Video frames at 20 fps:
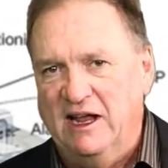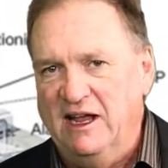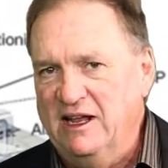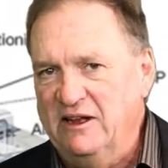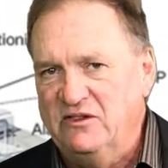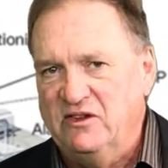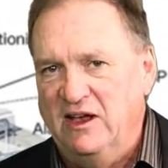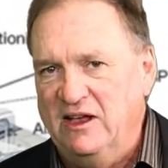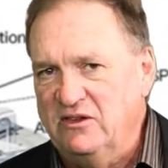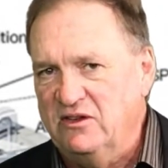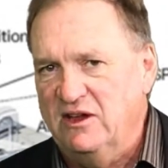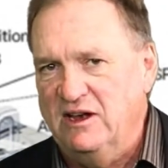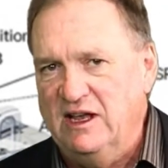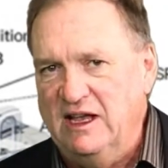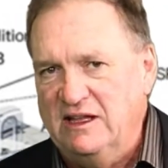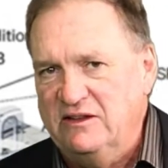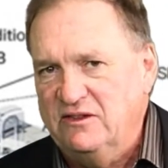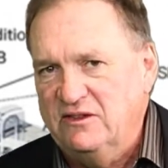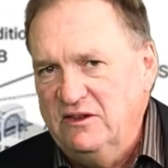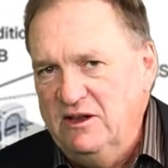
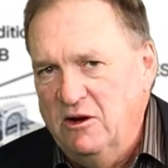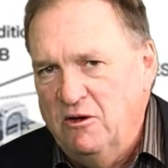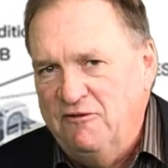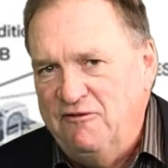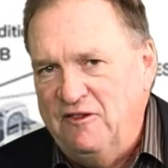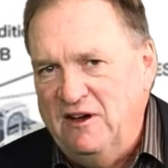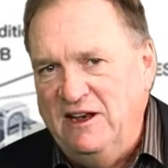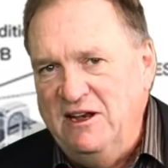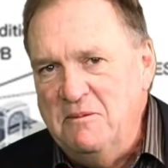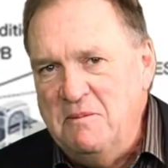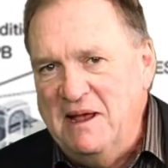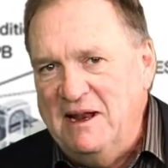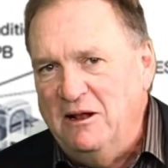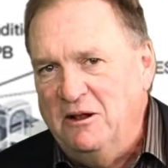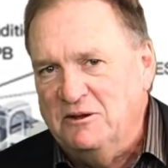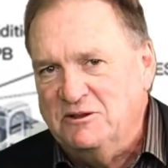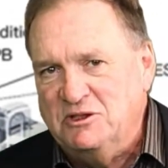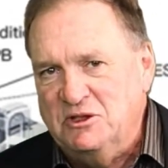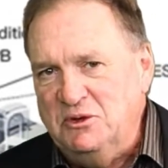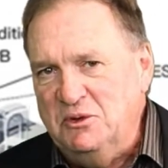It's
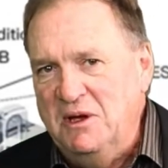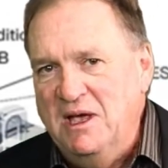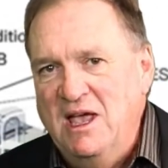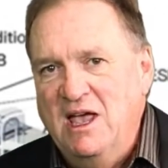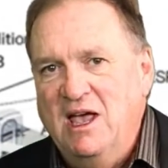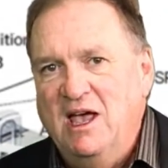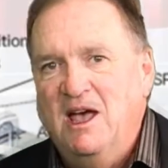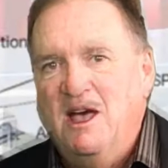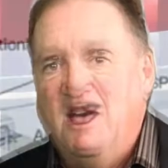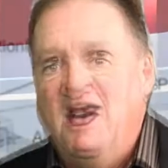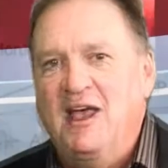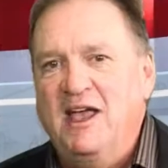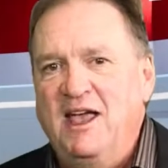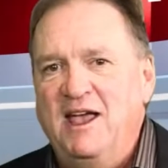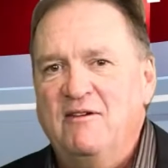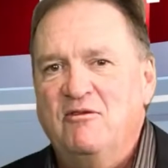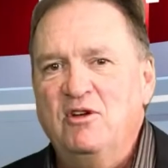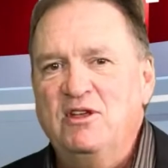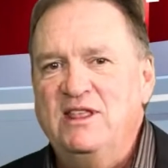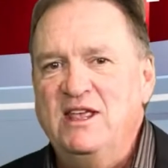fundamental to
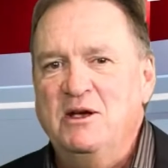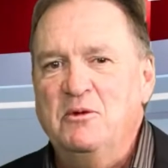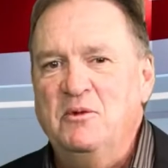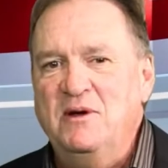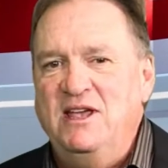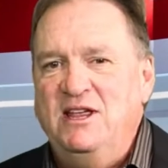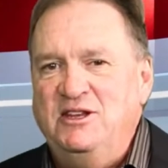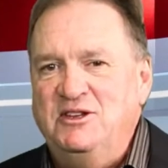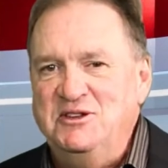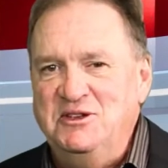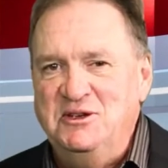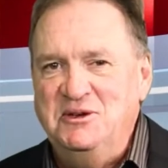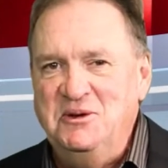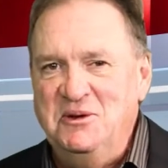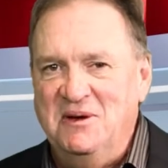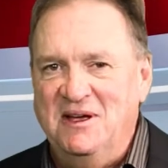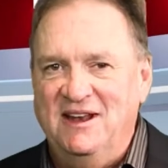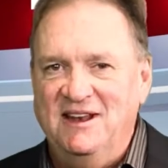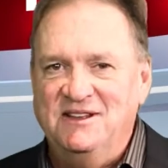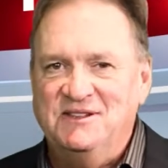everything we
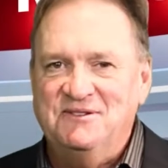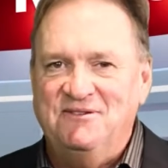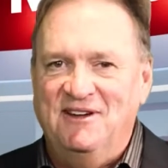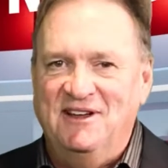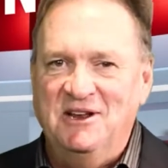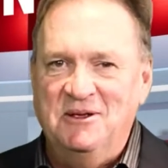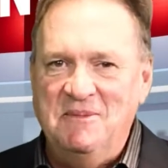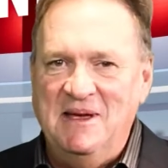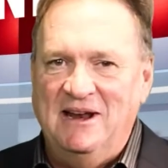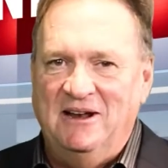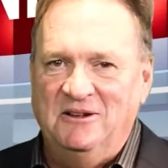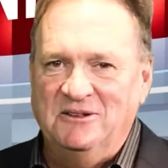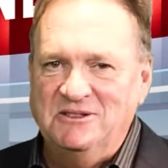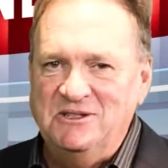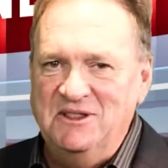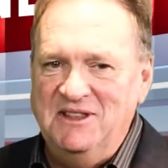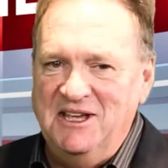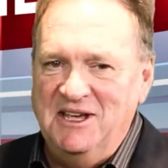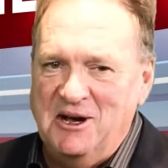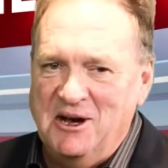do, and it's fundamental
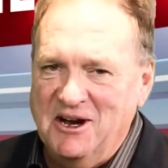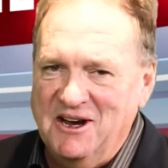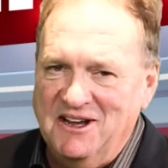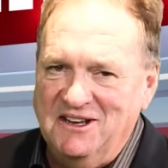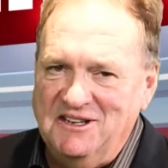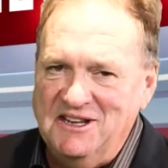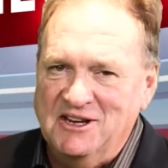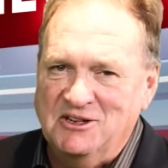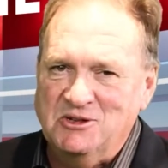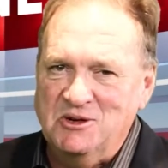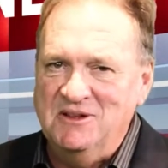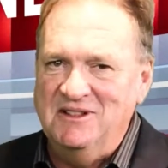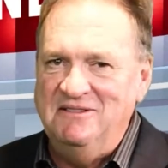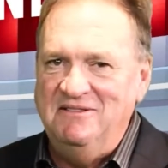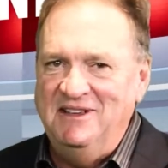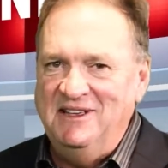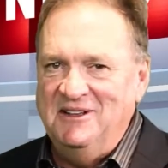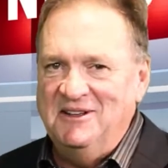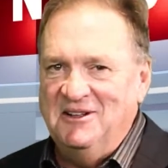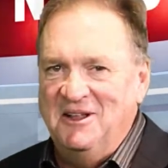to the architecture of the
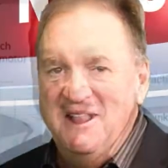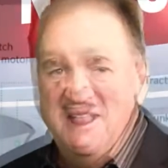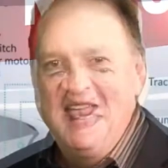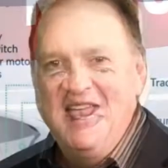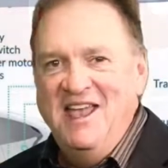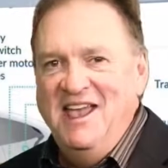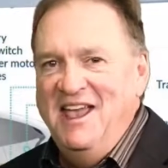vehicle.